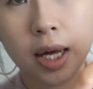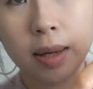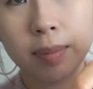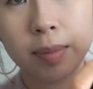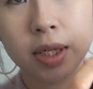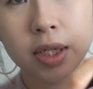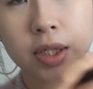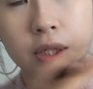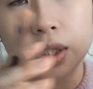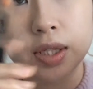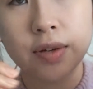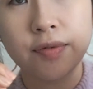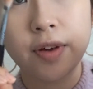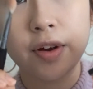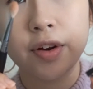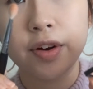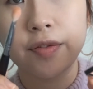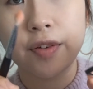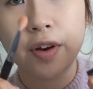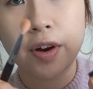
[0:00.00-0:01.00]
I'm gonna use a
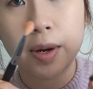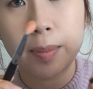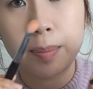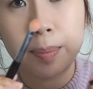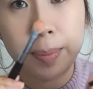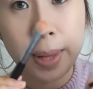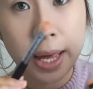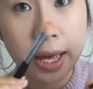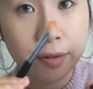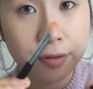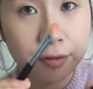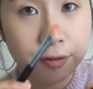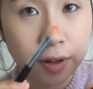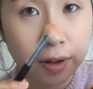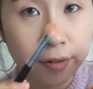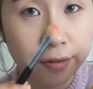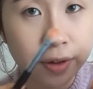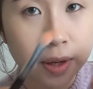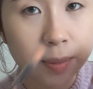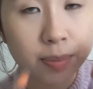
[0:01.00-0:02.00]
very big
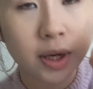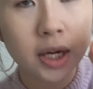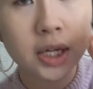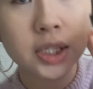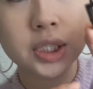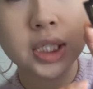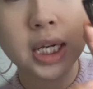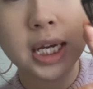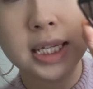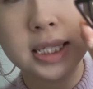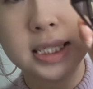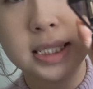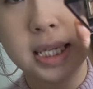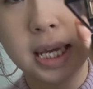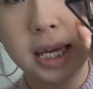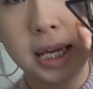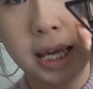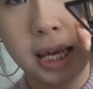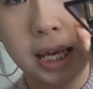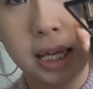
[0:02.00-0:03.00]
fluffy brush and
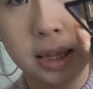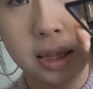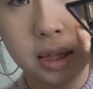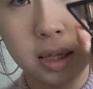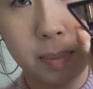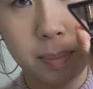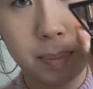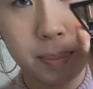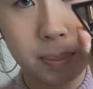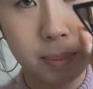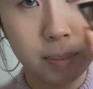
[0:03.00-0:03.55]
taking the